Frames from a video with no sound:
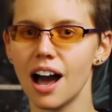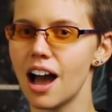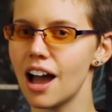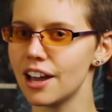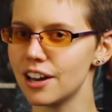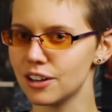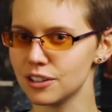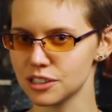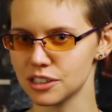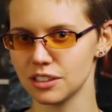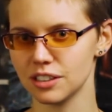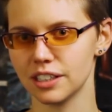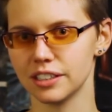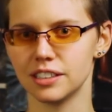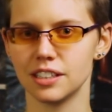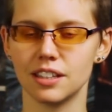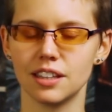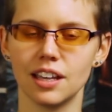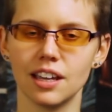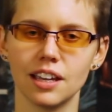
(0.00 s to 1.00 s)
I'd also like
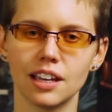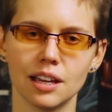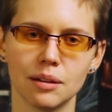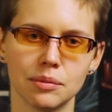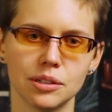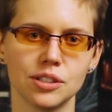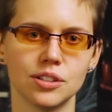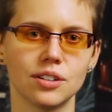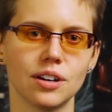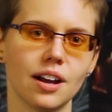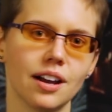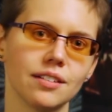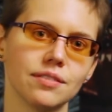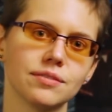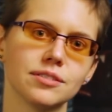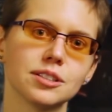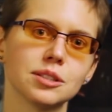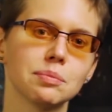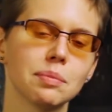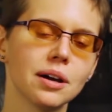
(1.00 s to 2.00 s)
to thank M and Drive
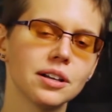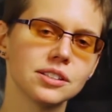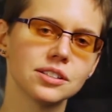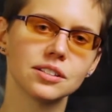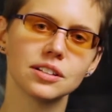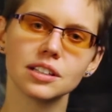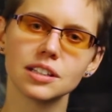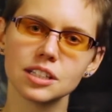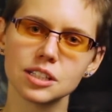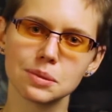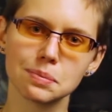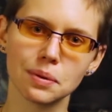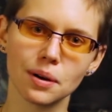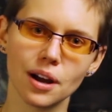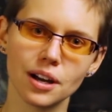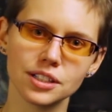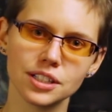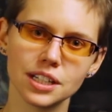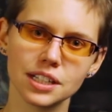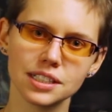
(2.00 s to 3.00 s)
for sponsoring this
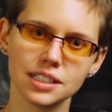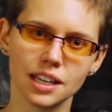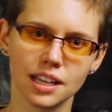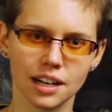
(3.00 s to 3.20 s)
project,